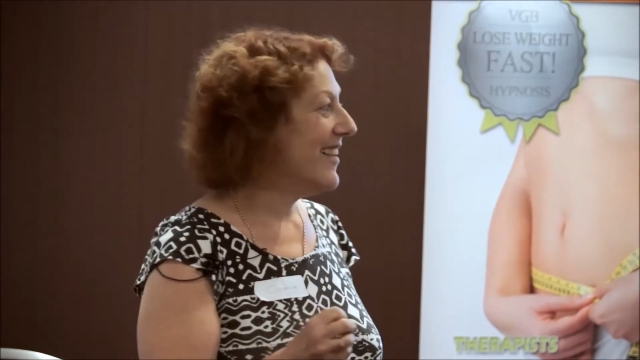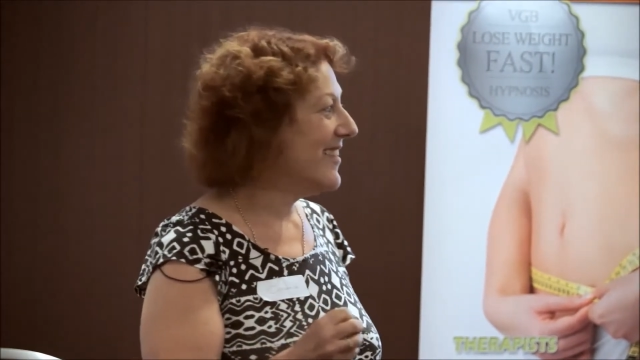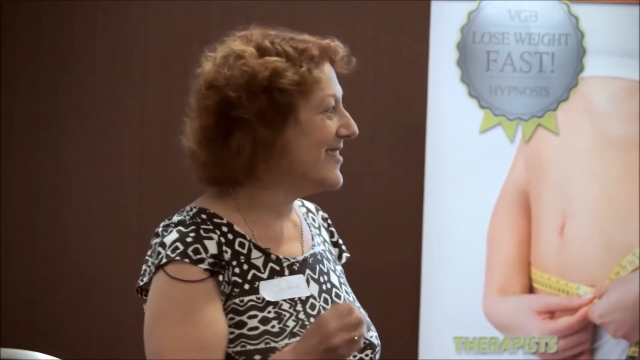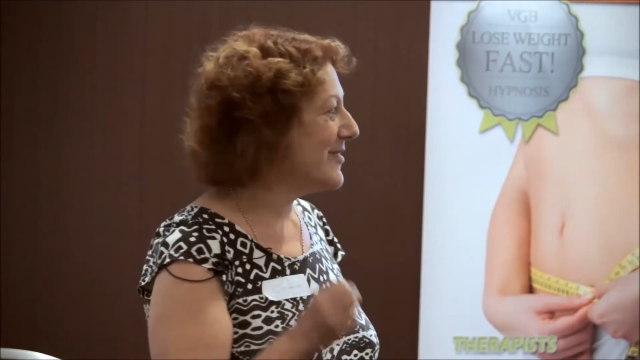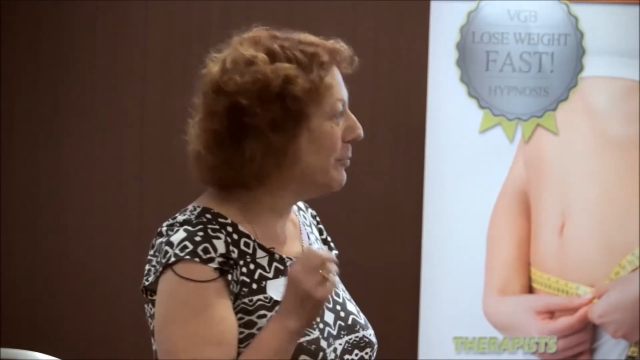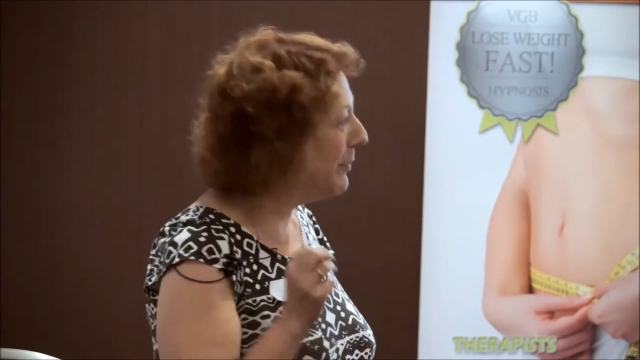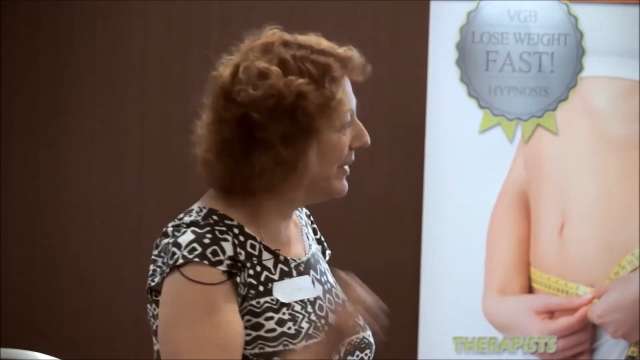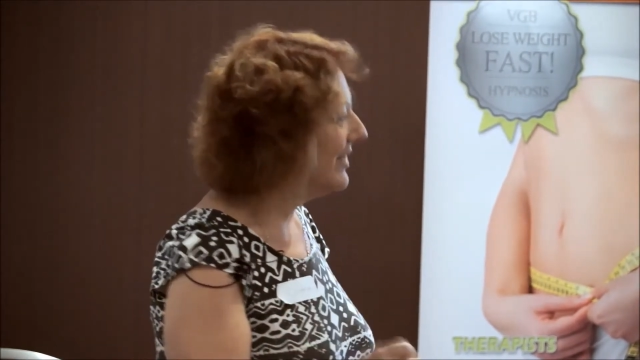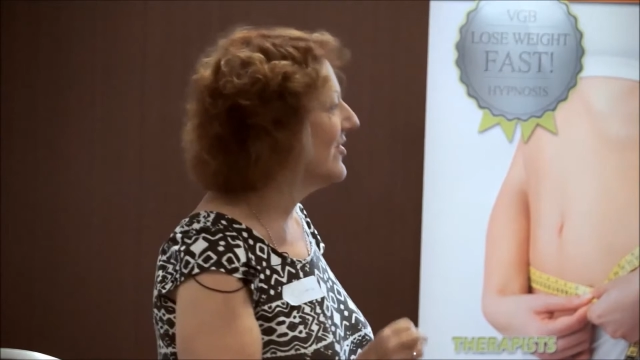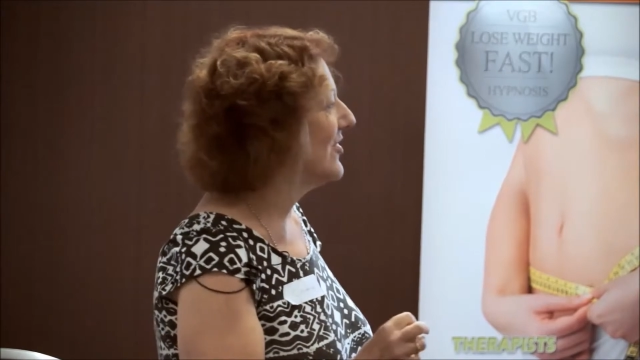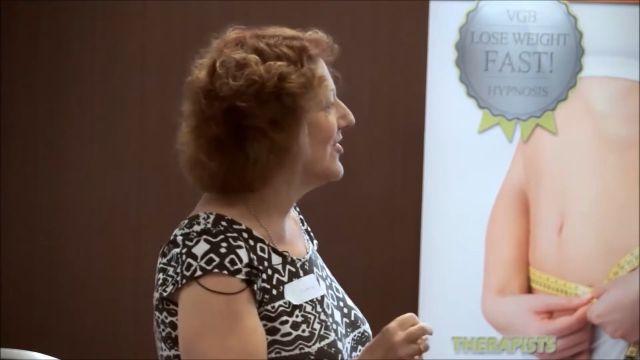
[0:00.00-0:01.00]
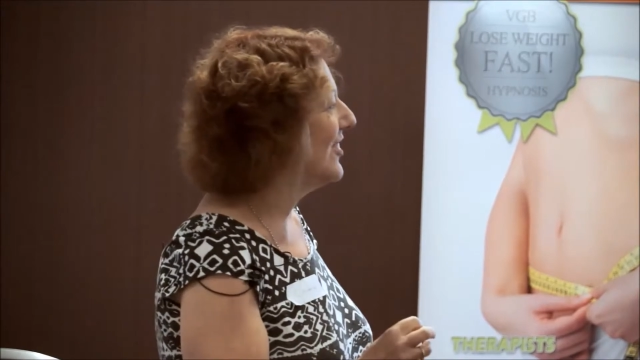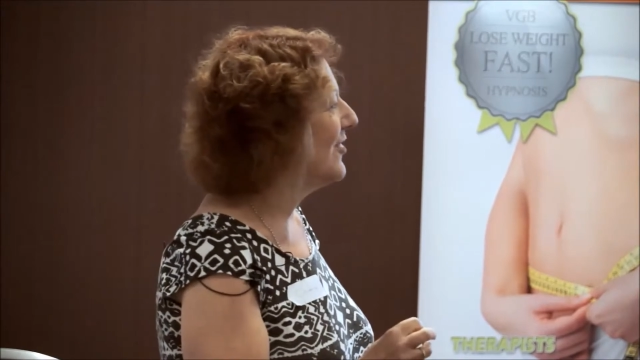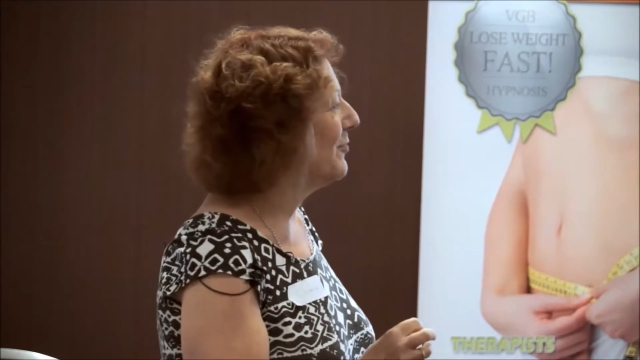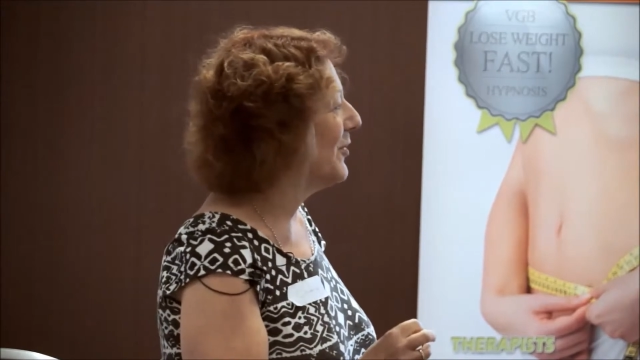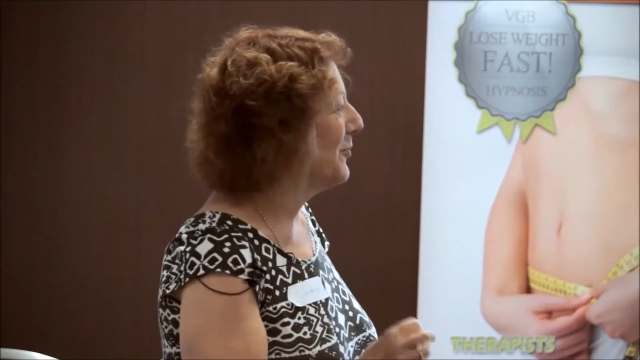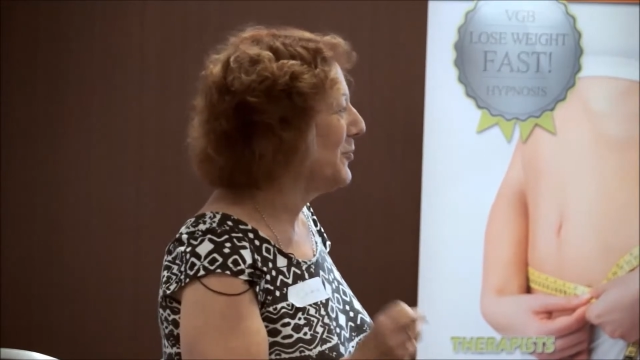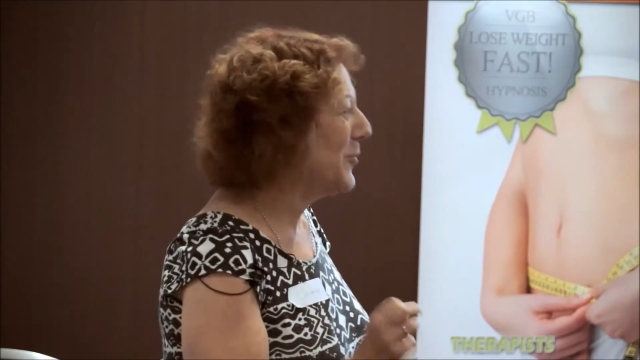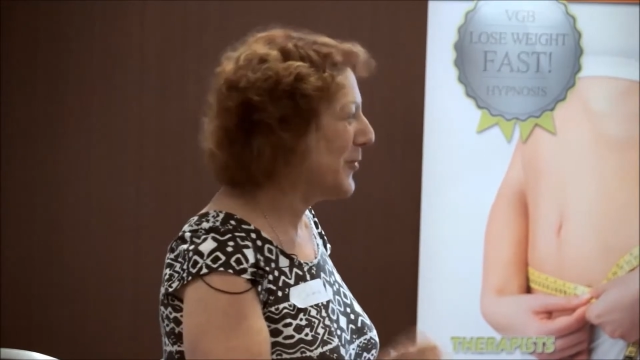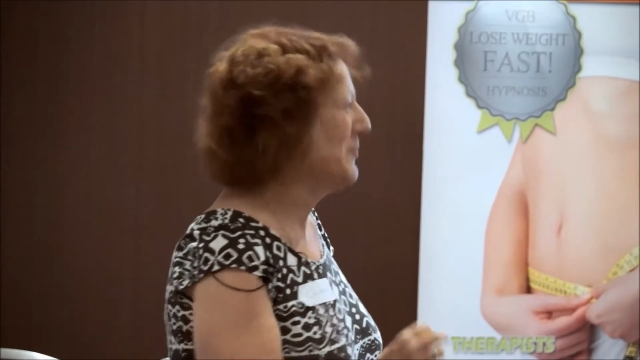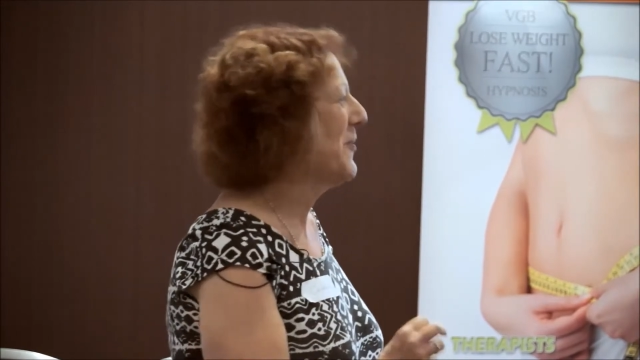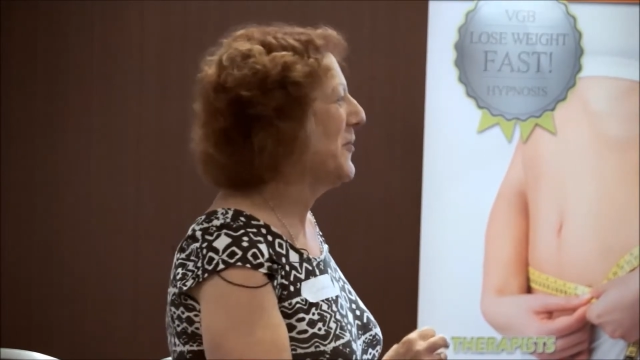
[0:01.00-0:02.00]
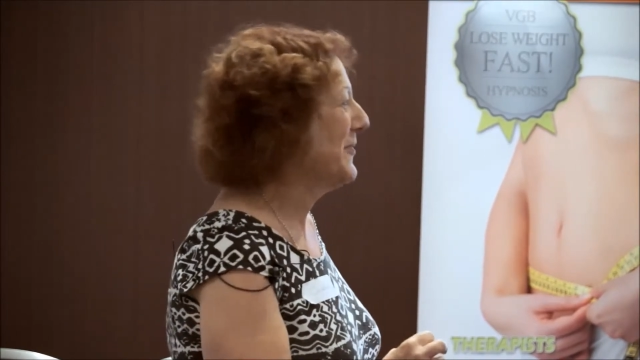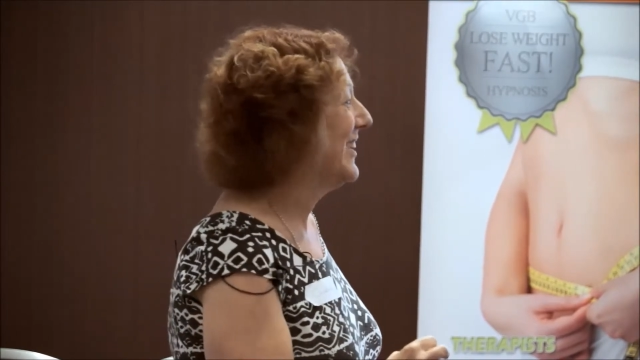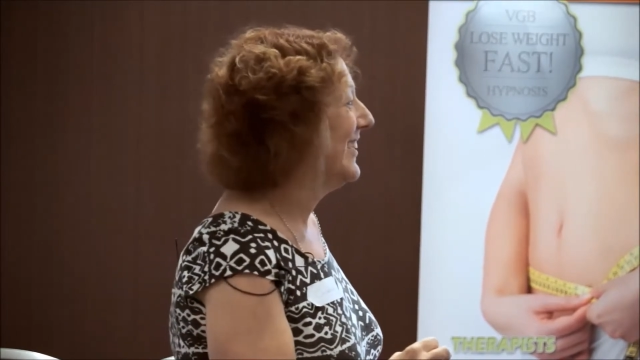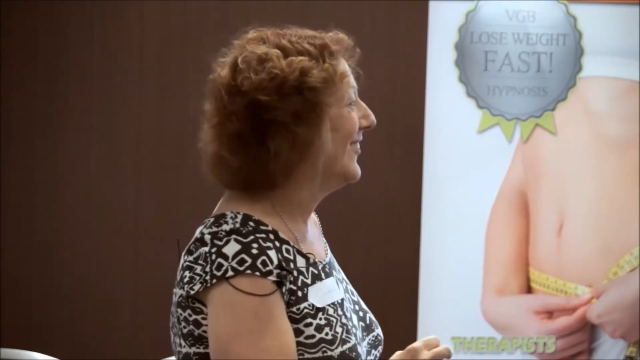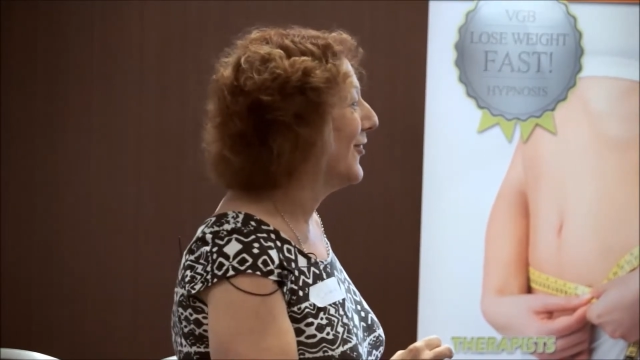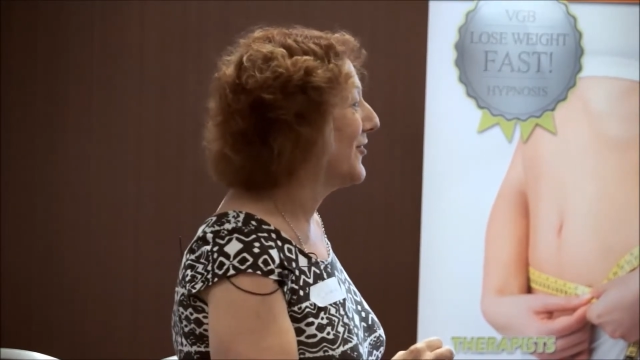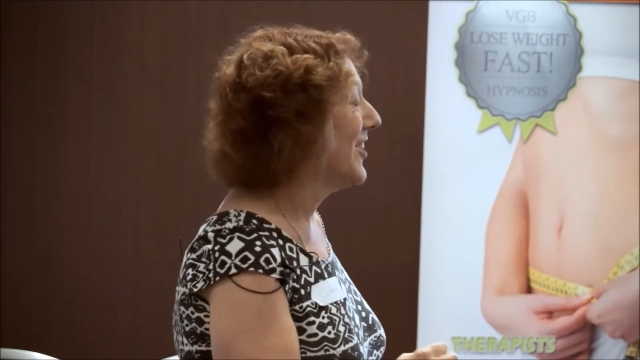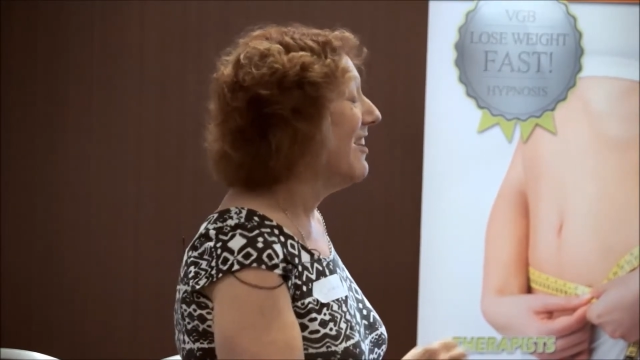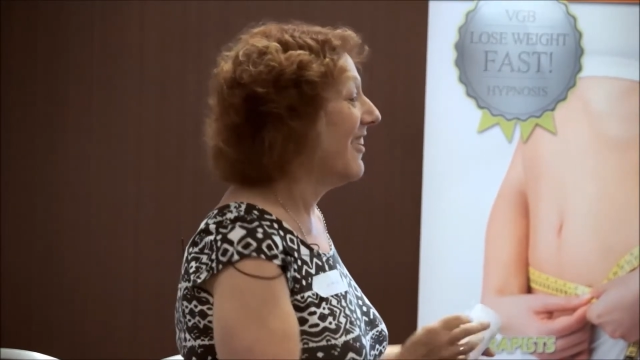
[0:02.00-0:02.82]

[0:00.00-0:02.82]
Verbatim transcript: is the biggest achievement more than my weight loss.